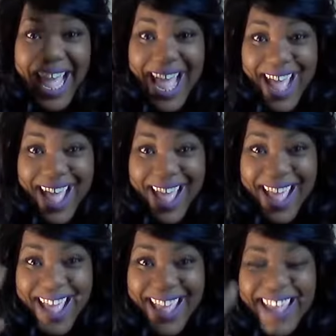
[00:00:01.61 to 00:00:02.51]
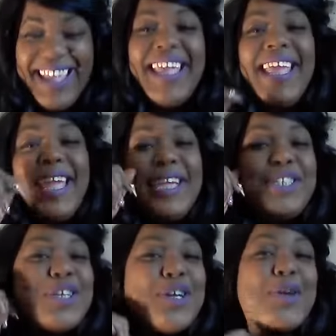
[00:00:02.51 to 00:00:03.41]
Hi,
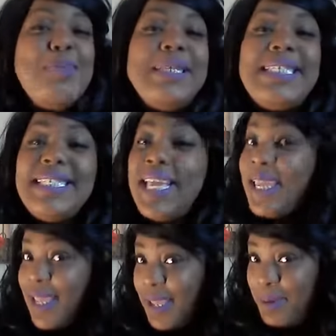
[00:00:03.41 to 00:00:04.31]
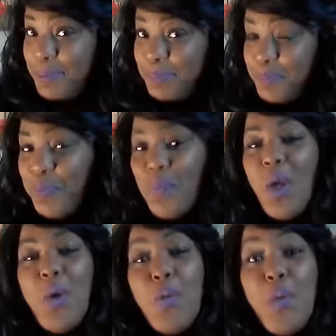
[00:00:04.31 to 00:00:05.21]
it's your girl, Miss Nikki.
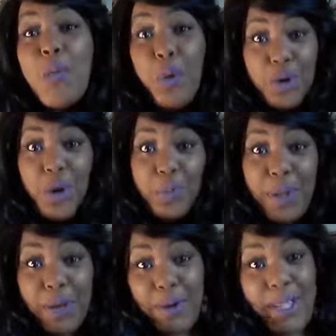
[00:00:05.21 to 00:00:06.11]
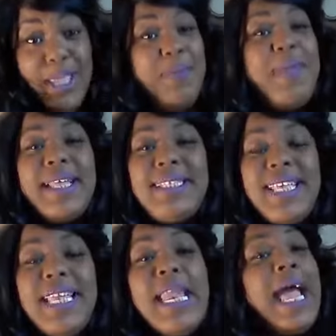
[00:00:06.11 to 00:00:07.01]
One word, no period.
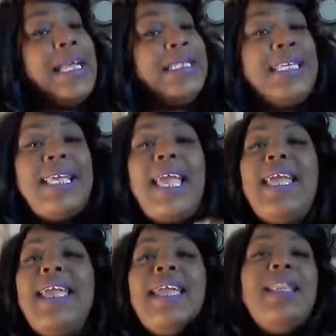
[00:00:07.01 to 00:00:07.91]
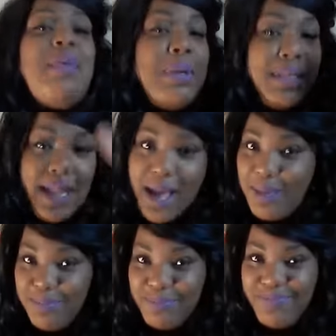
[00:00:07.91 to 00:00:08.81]
MSNICKE. Let me
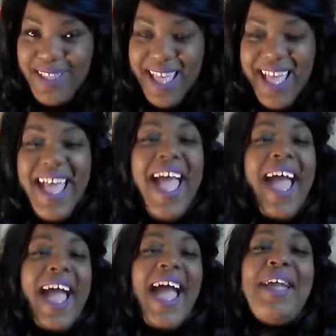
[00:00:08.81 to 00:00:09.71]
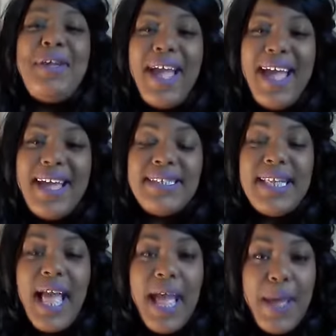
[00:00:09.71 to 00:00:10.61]
stop. Hi, you guys.
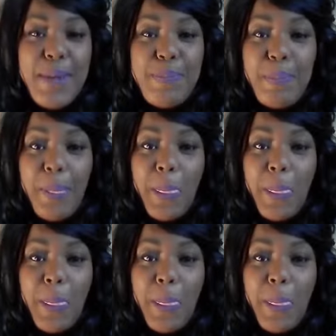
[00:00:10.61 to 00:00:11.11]
I